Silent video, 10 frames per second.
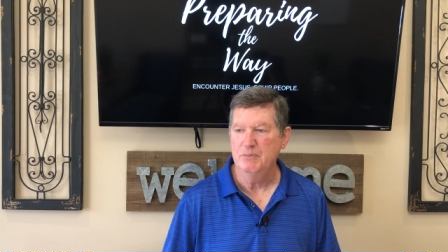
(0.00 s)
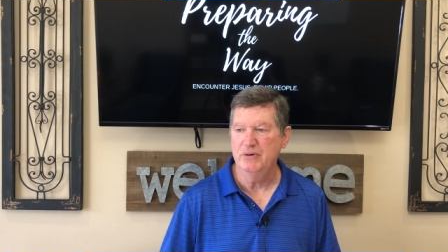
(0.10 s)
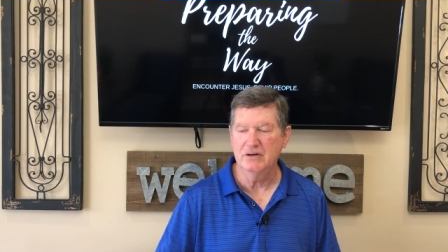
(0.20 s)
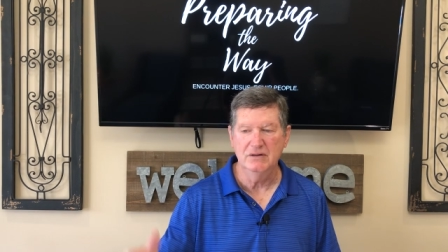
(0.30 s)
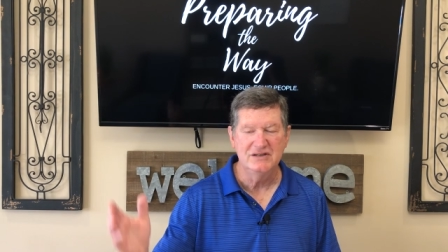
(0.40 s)

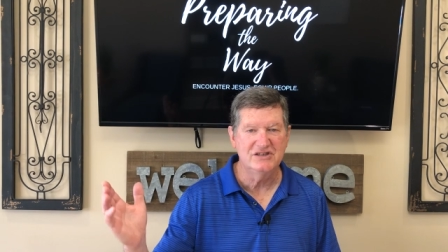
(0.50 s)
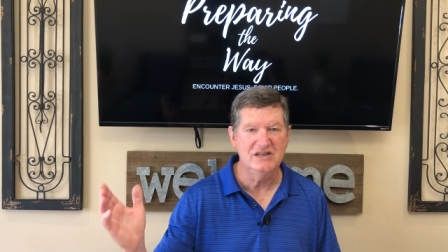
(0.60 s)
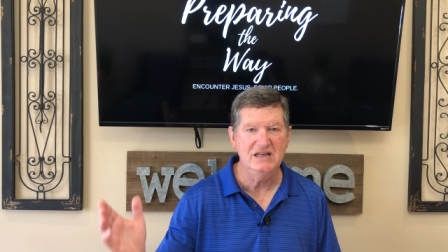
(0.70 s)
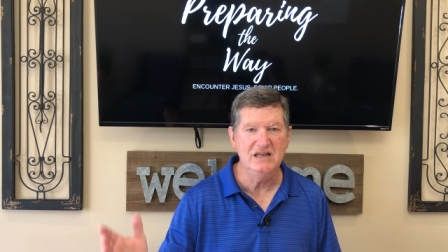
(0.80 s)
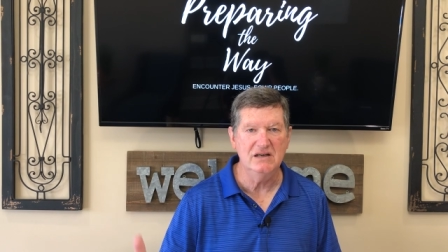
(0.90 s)
put a
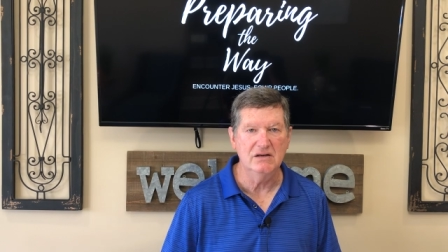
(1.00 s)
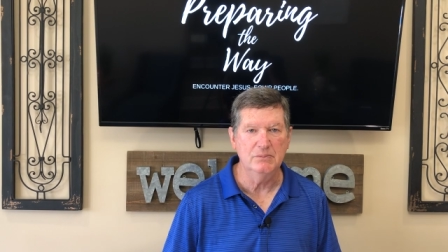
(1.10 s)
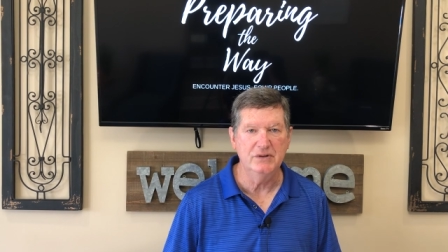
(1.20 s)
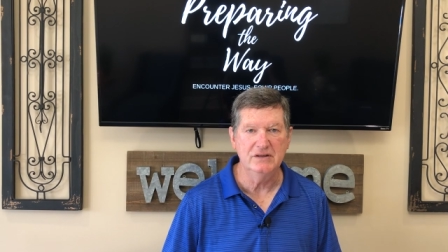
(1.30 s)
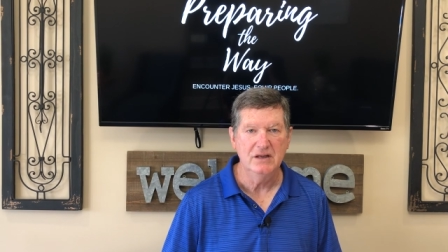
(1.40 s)
CD on,
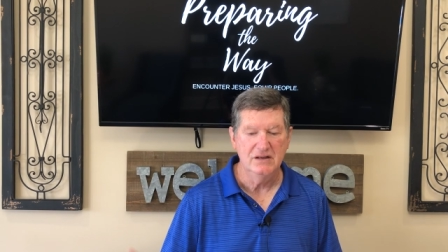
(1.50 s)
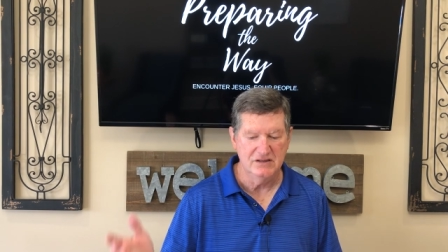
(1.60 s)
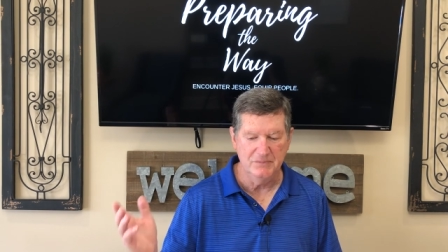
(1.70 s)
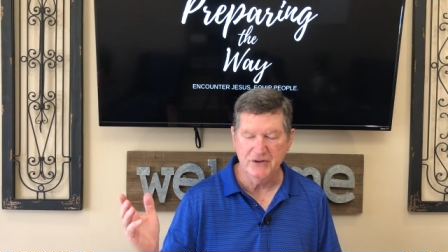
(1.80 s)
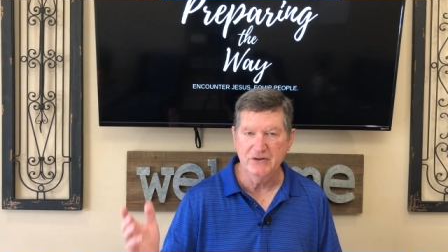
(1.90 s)
put
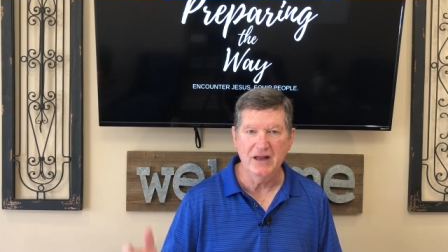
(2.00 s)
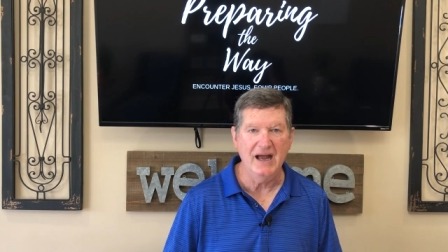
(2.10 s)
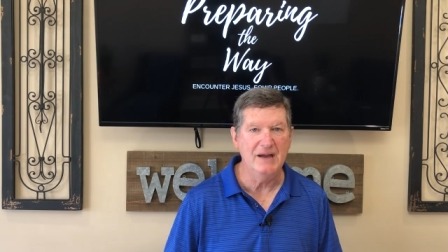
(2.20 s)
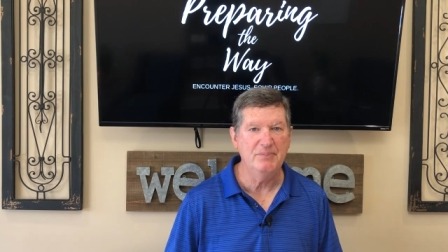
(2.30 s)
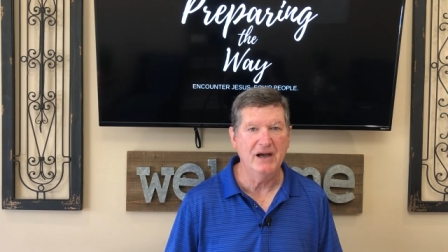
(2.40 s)
something on
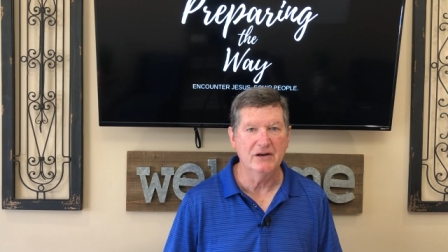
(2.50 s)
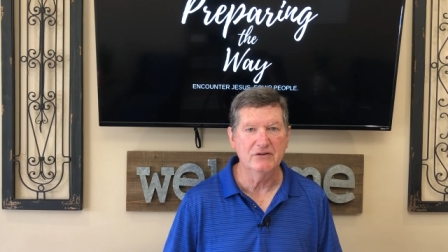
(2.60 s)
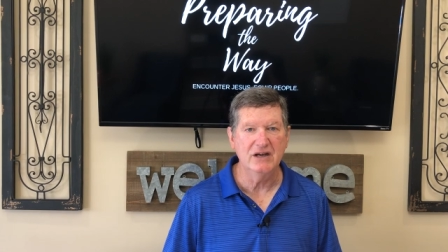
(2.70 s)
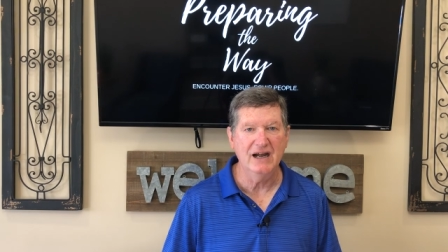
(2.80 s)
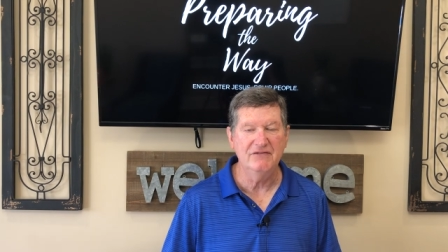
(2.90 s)
the iPod,
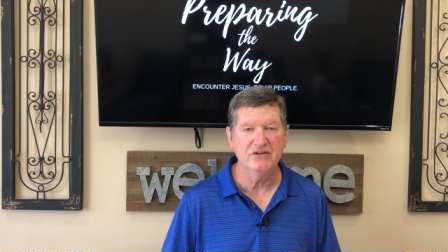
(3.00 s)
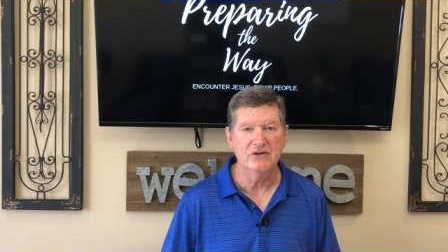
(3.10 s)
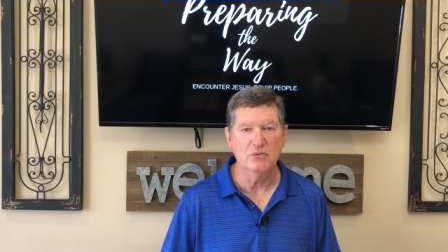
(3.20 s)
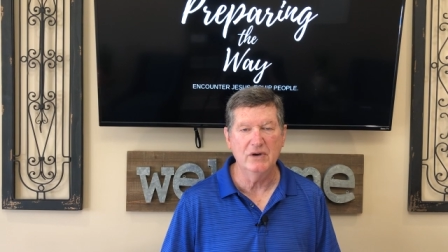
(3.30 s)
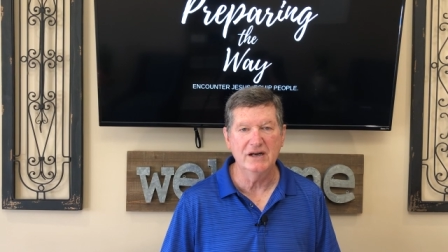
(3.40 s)
on your
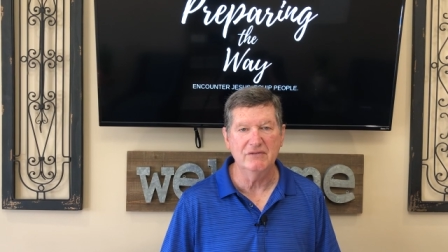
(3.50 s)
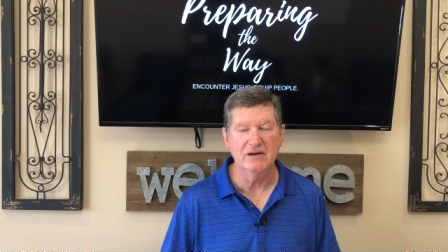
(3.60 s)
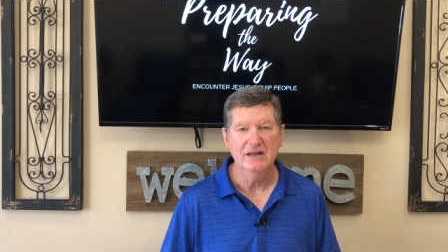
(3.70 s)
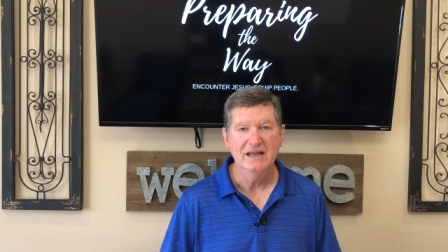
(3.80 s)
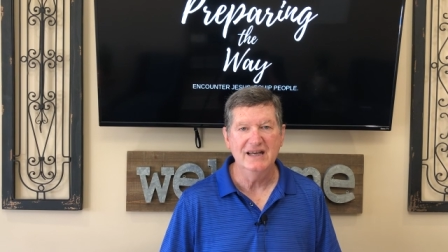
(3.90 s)
iPhone, or whatever,